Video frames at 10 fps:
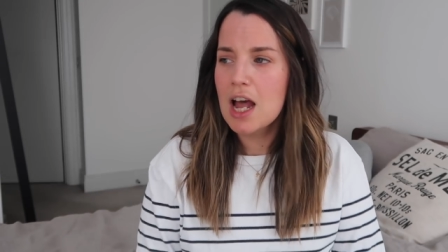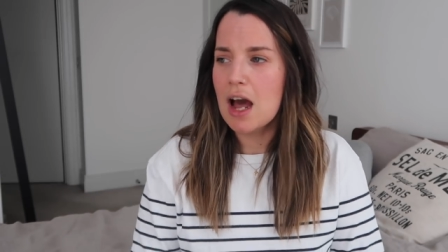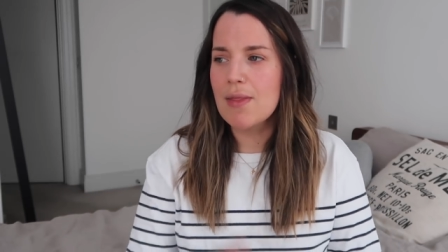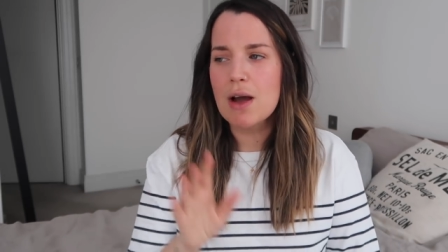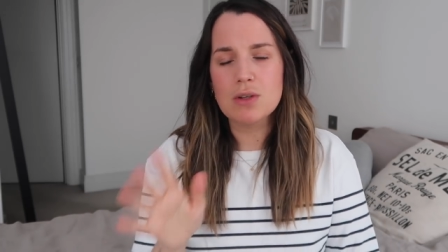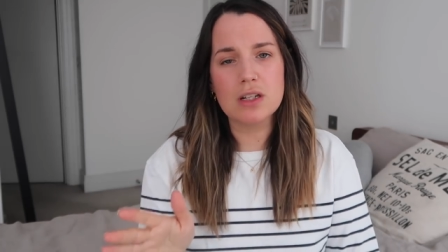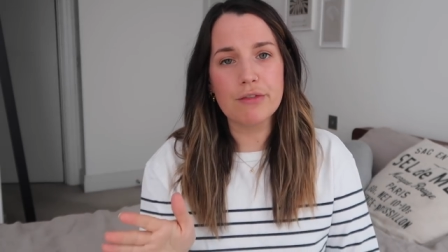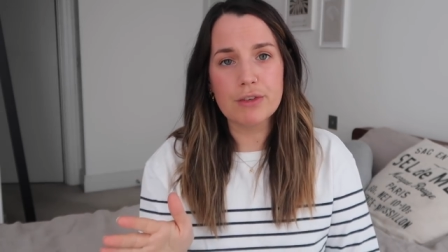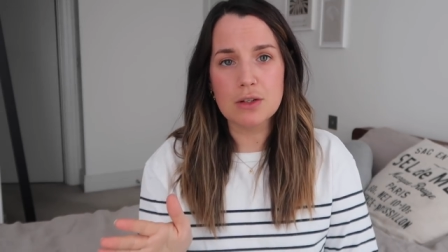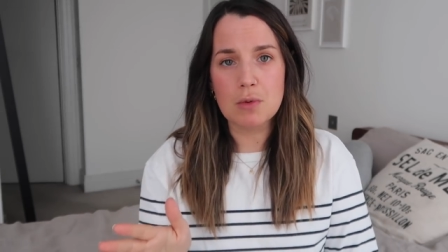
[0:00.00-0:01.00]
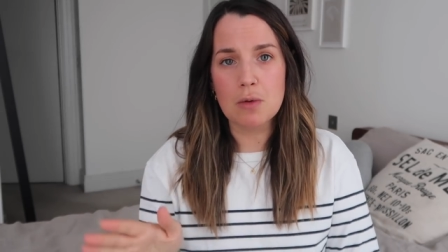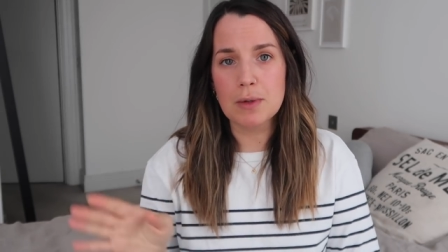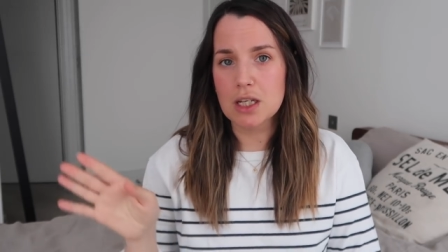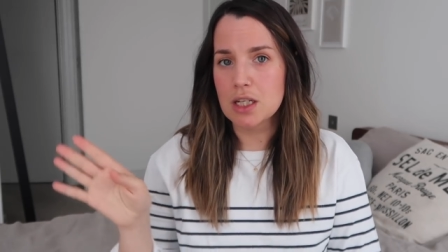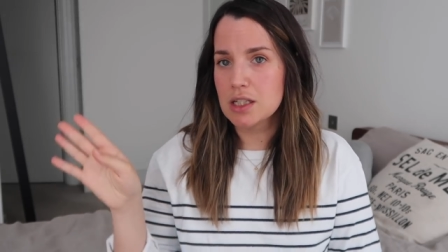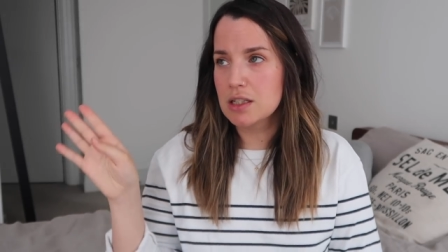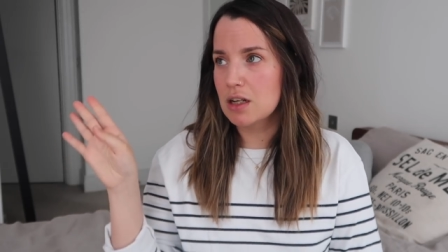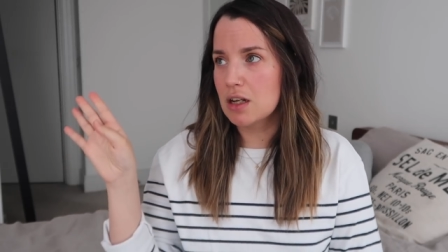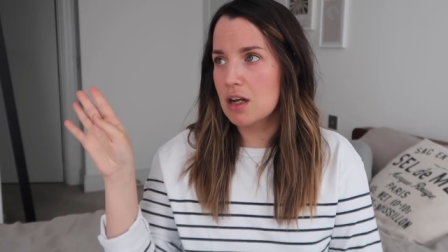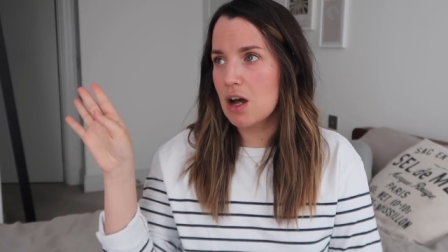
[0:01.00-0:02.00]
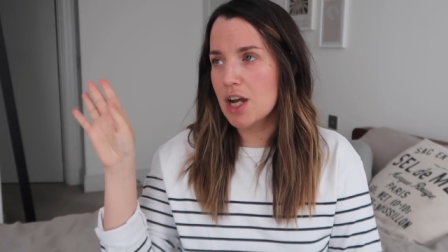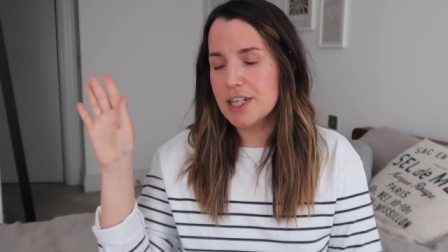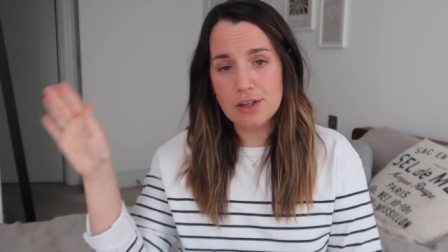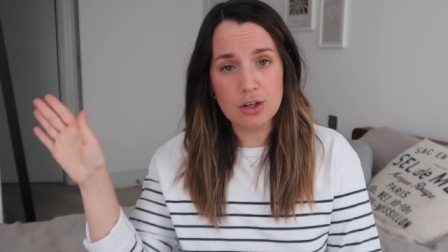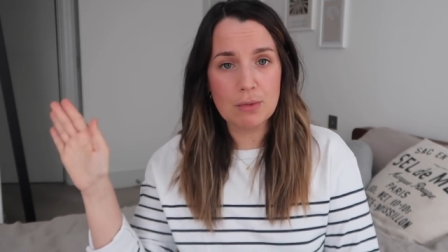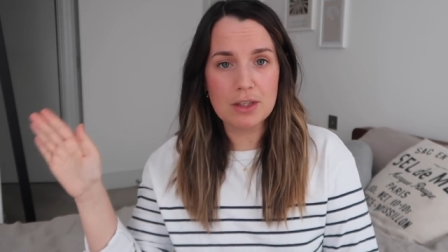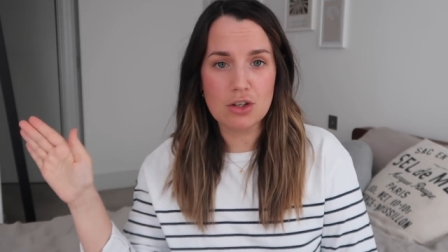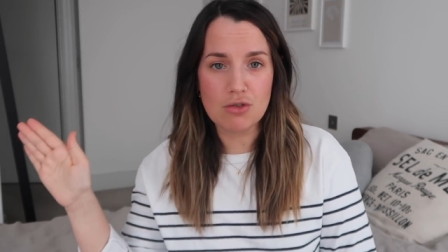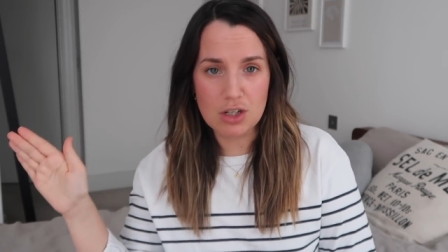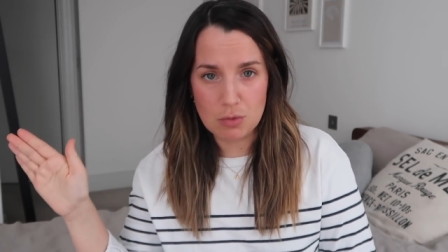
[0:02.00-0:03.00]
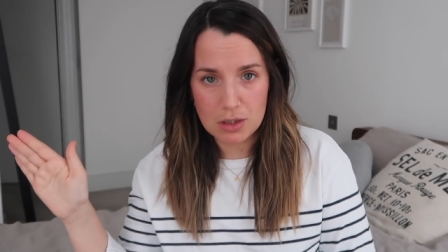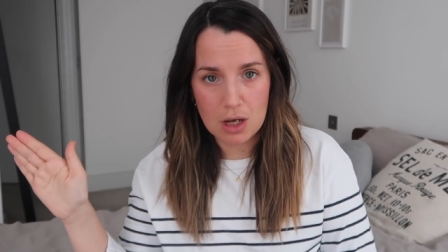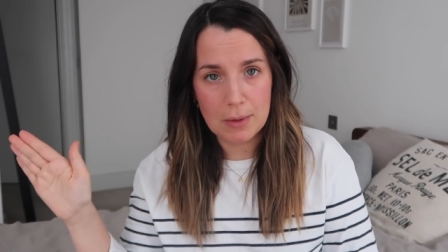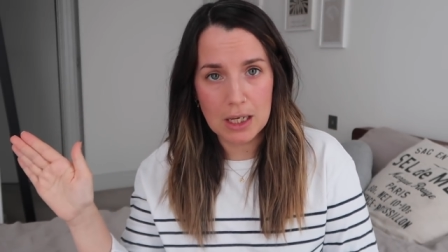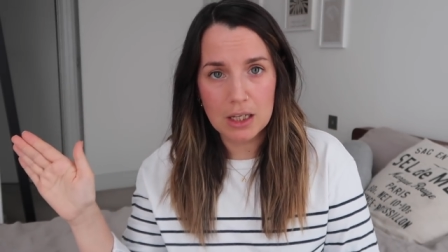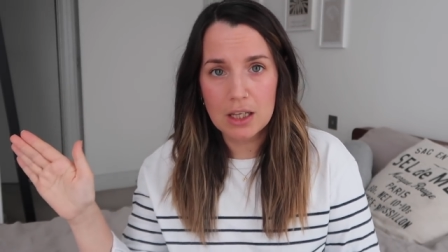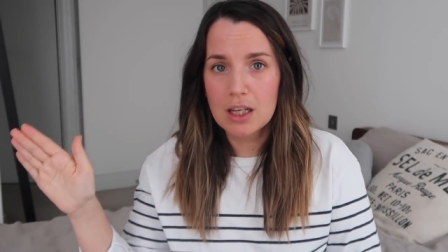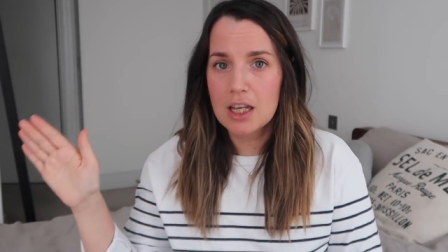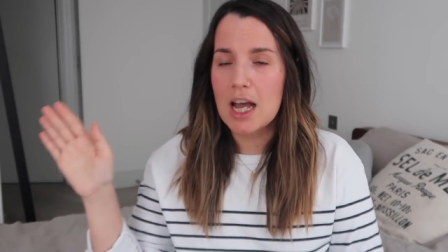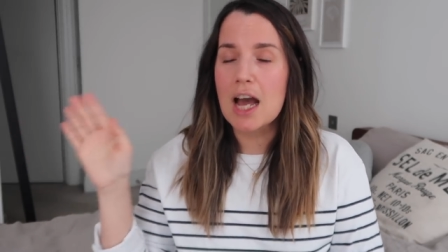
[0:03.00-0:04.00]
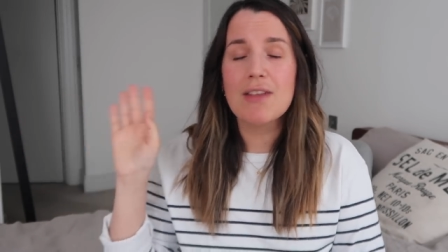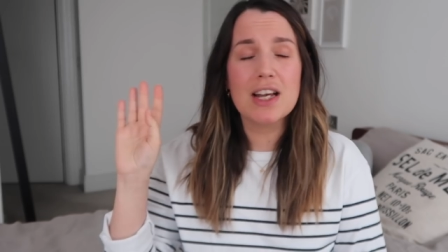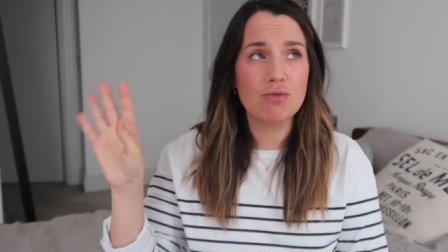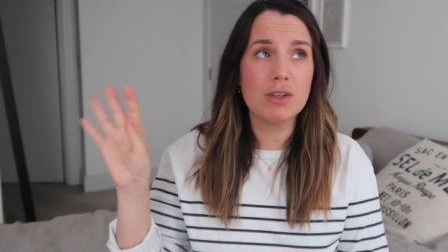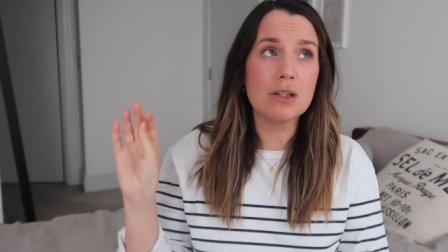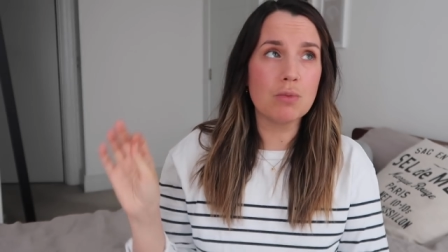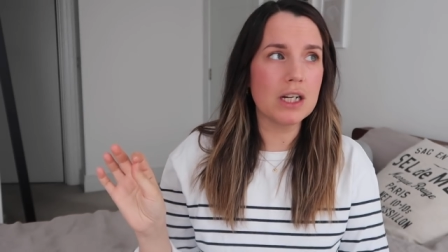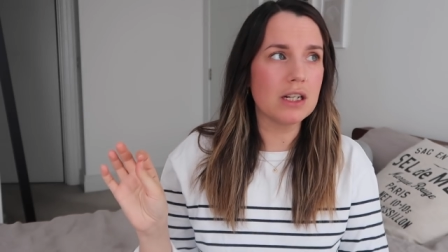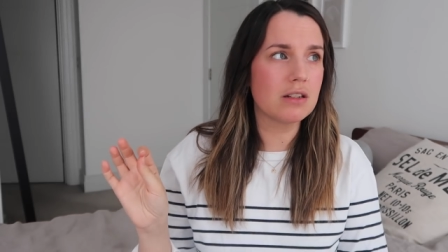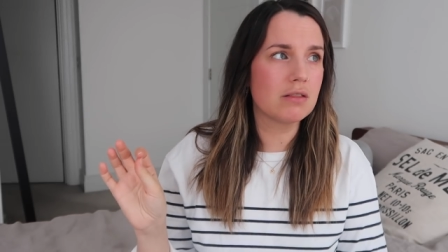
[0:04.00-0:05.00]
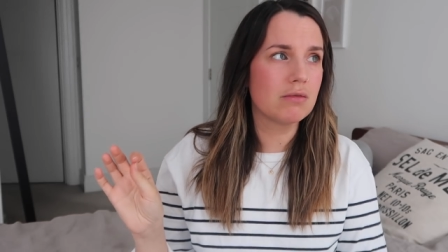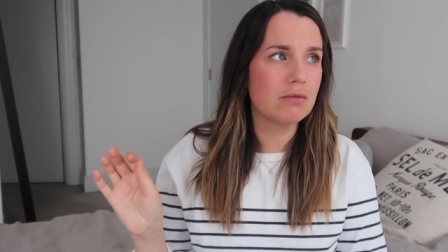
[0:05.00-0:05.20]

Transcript: And that was lovely as well, because I didn't know when the contraction was coming. And that's really weird,